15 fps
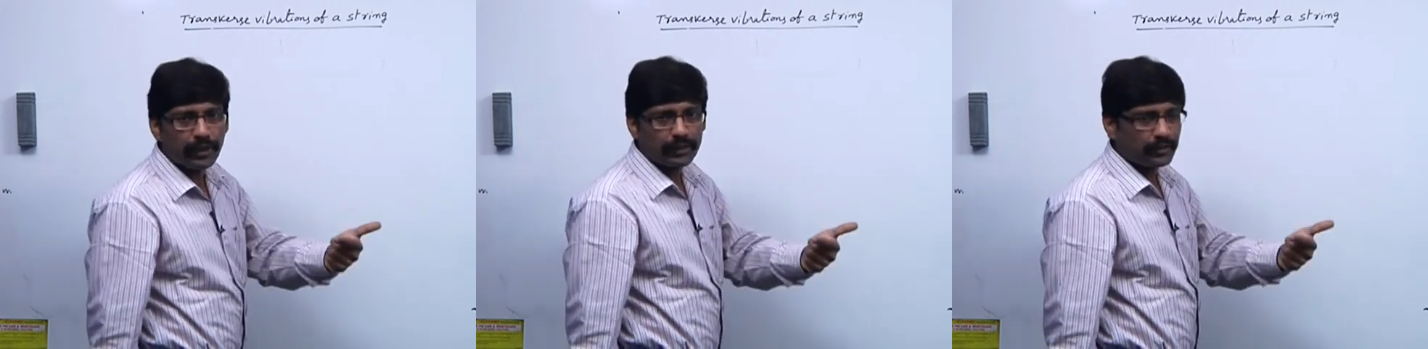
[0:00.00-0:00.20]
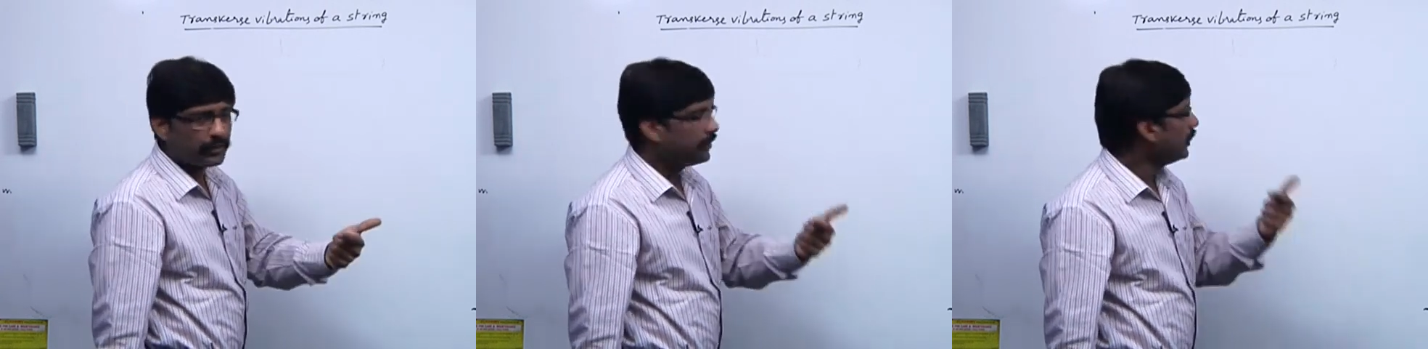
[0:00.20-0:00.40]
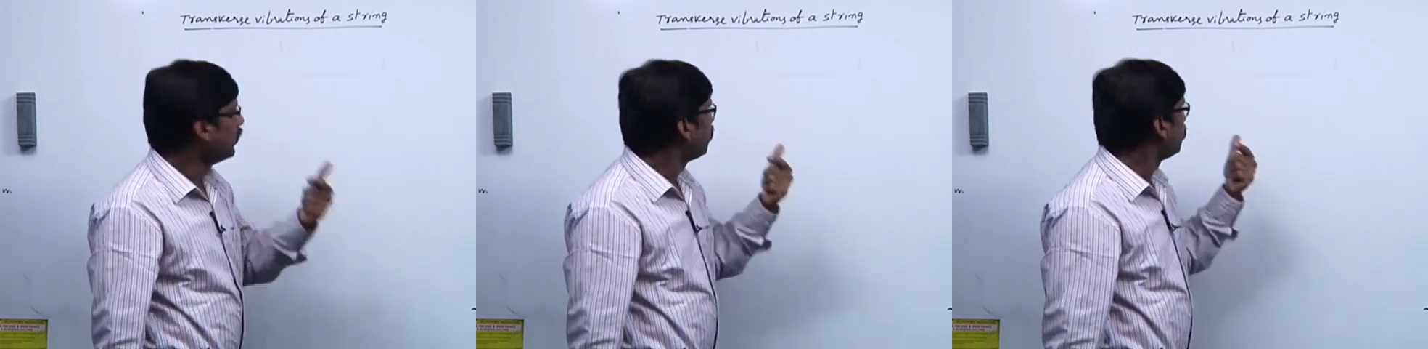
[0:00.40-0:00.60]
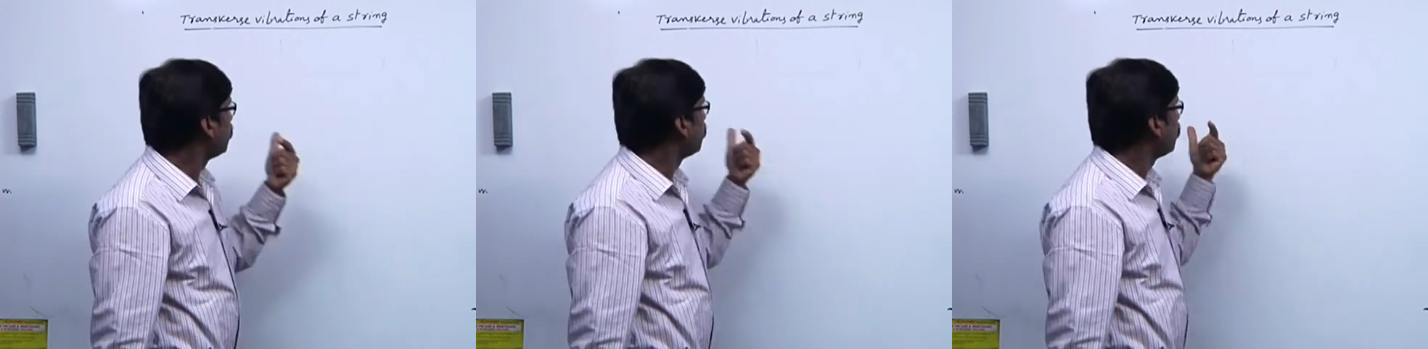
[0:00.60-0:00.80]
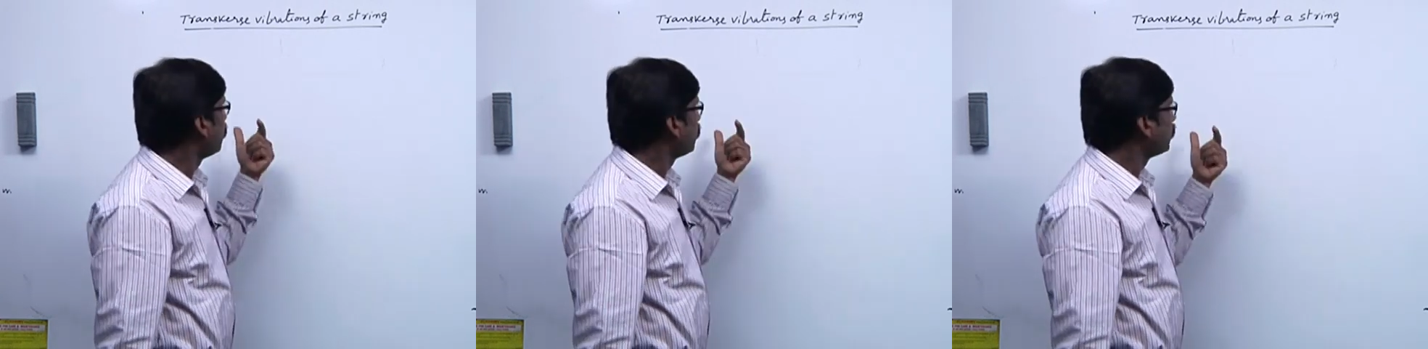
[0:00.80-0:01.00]
that
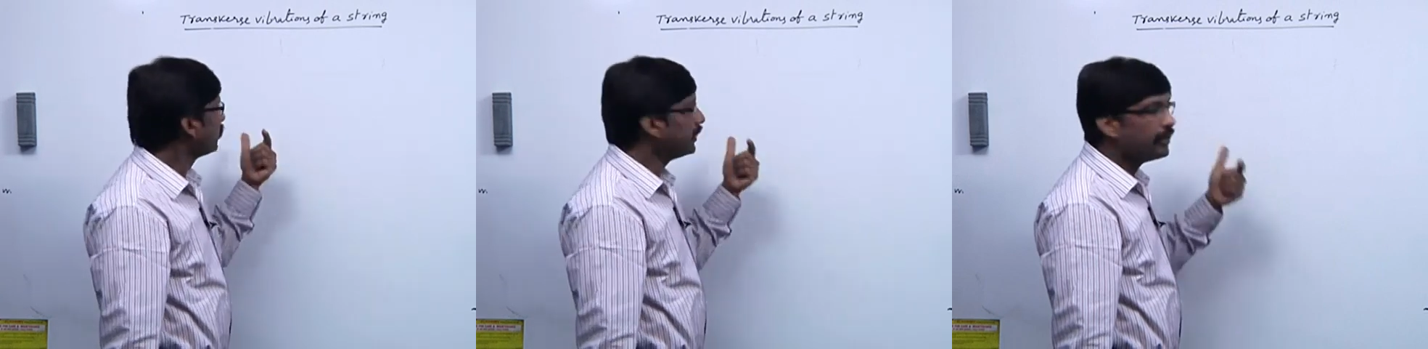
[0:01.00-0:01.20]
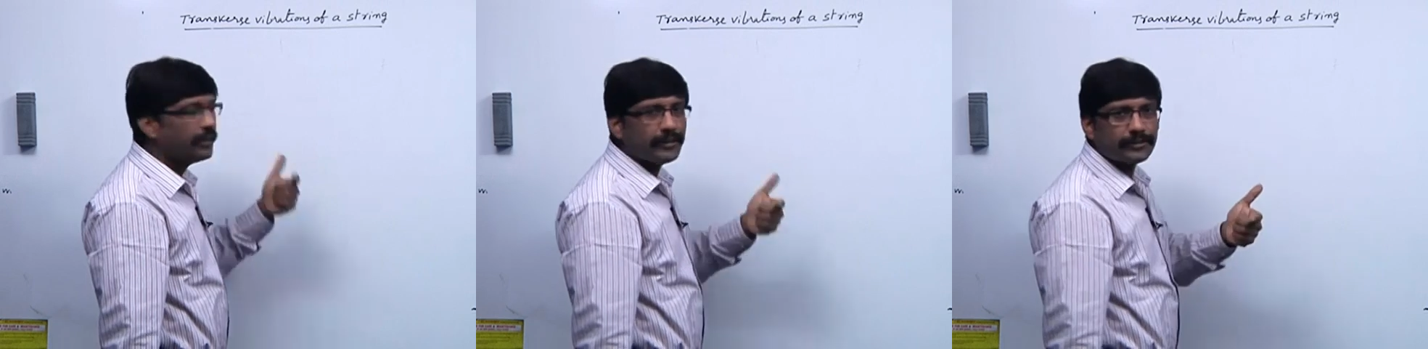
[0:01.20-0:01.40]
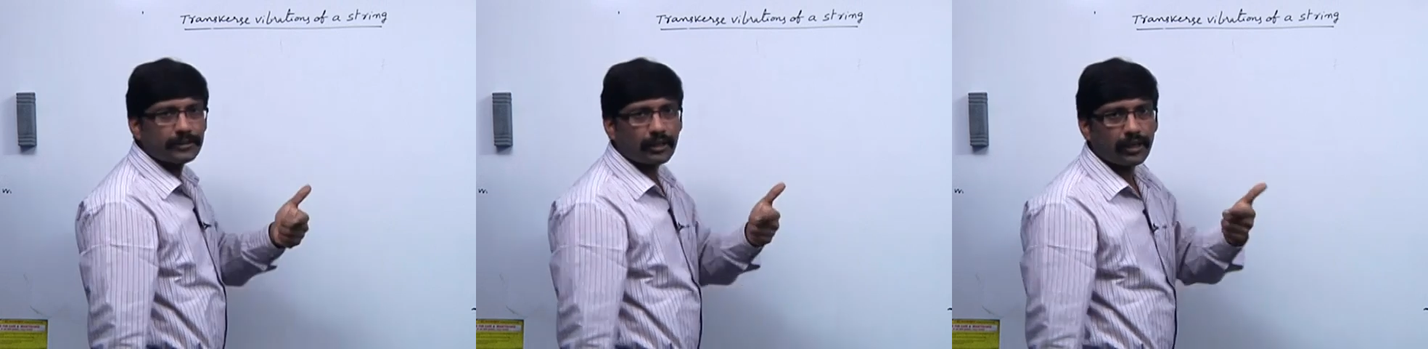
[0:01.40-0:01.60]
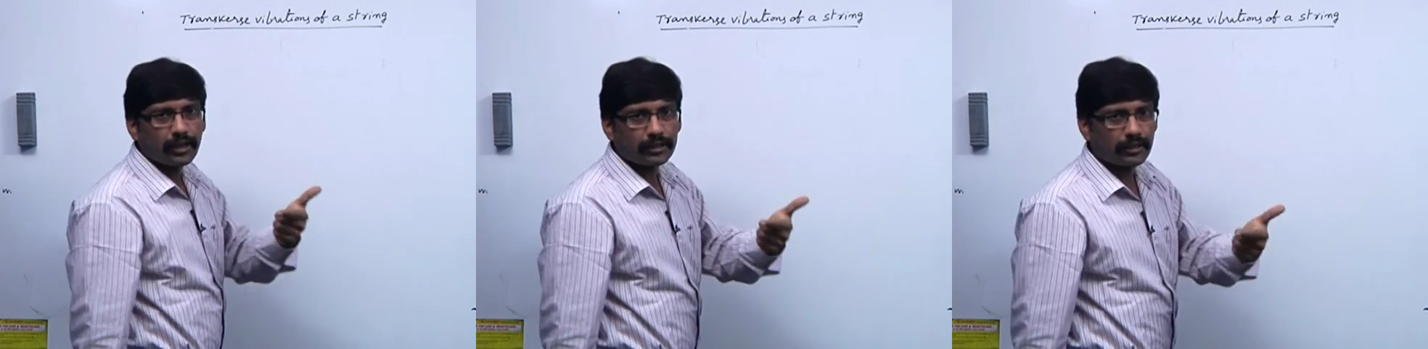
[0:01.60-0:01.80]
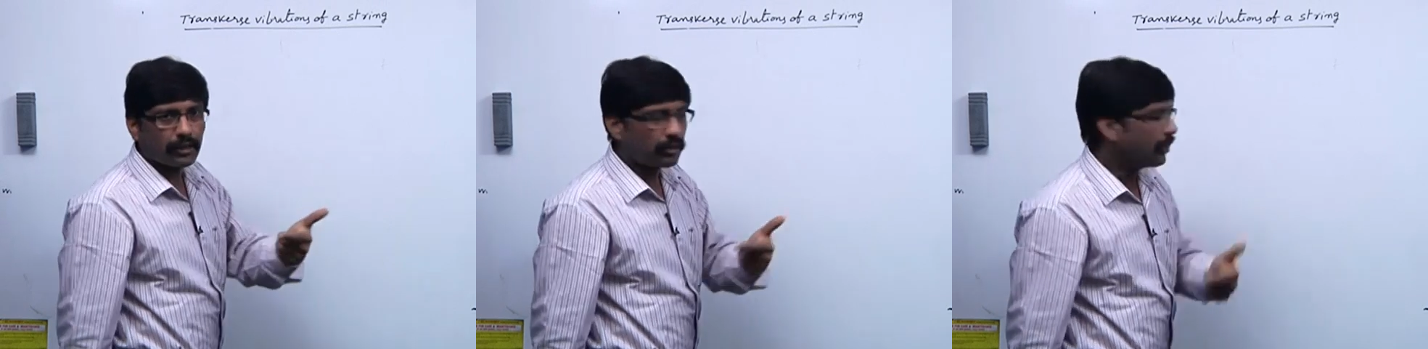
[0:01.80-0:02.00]
theory is
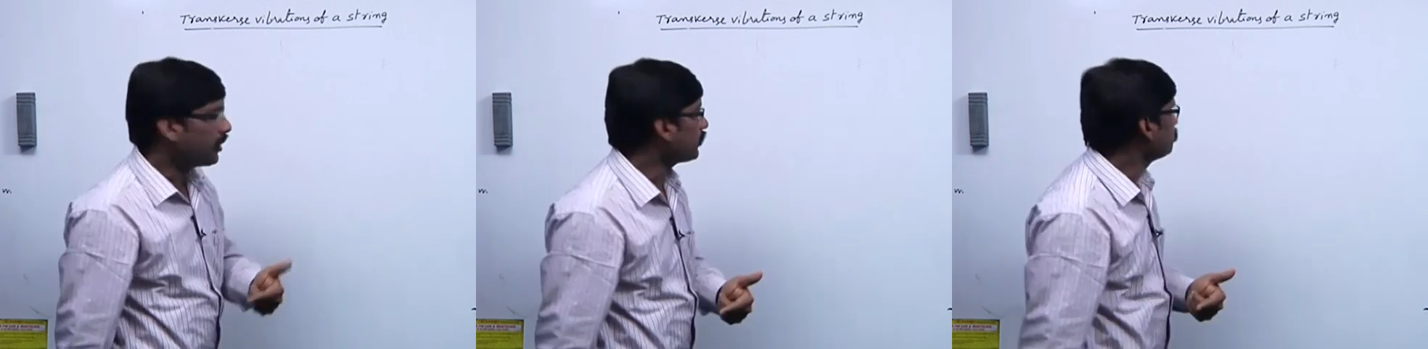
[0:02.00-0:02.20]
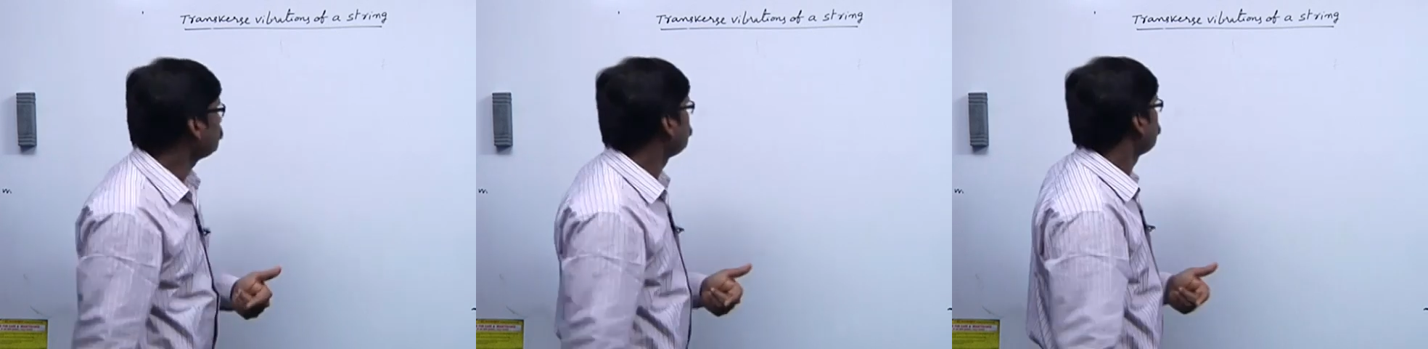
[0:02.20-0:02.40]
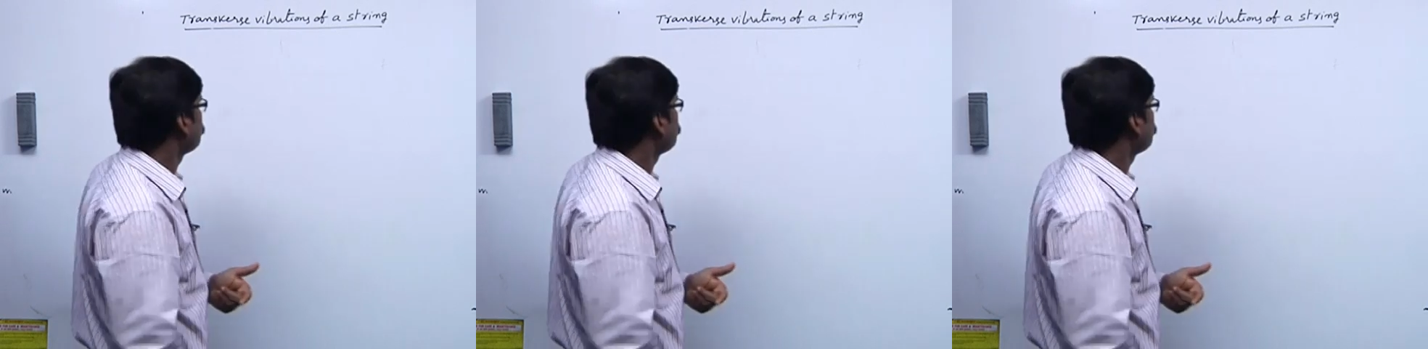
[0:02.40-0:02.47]
correct or wrong.